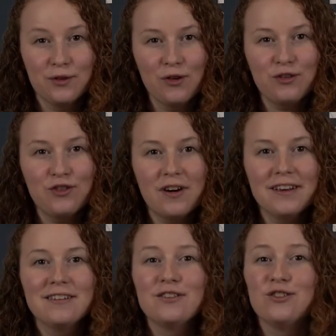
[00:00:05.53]
your
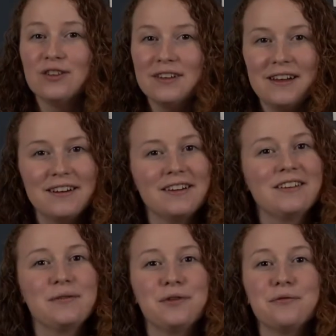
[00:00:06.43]
drawings just like others
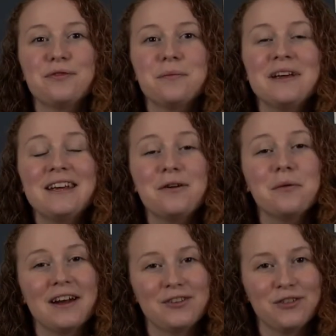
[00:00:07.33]
have done for me
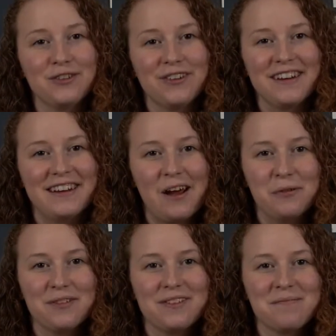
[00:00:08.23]
when I just started
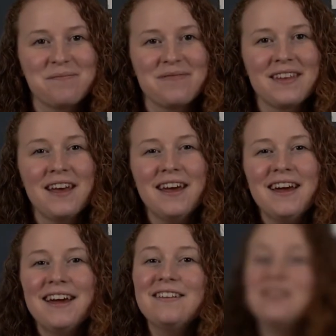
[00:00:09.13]
out.
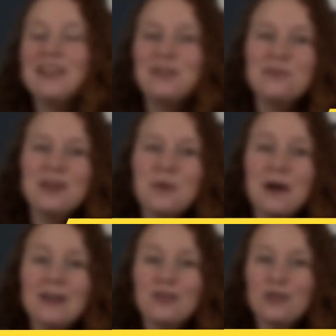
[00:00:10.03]
In today's video
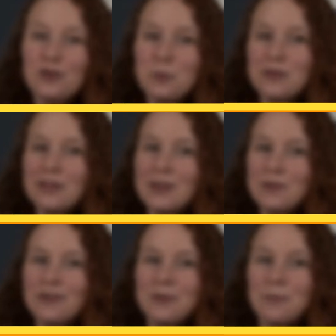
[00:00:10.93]
I just want to give
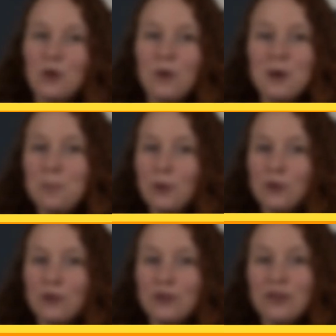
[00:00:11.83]
you some quick
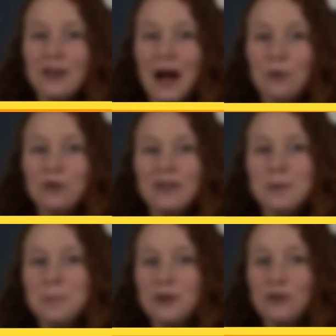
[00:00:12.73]
pointers on how to
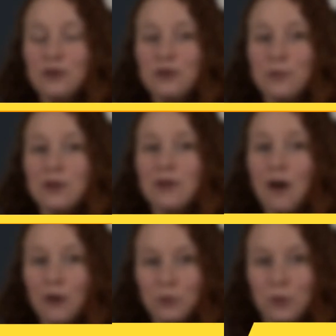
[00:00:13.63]
take pictures of your
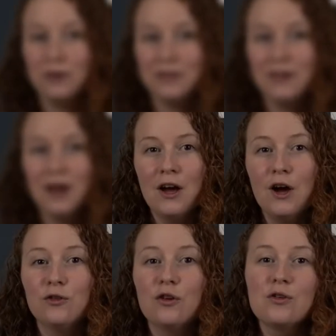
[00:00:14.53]
artworks,
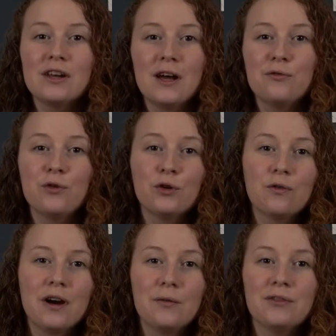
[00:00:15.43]
so you can have
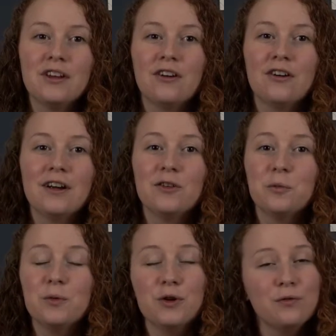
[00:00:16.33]
photographs that are as
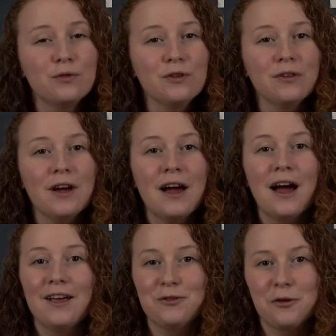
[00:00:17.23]
beautiful
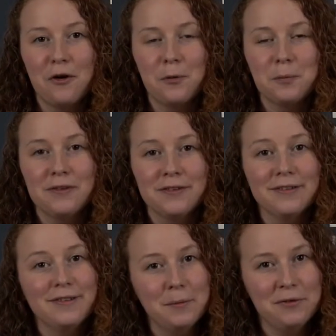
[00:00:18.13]
as your art
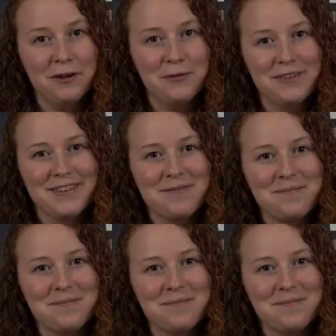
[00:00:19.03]
pieces themselves.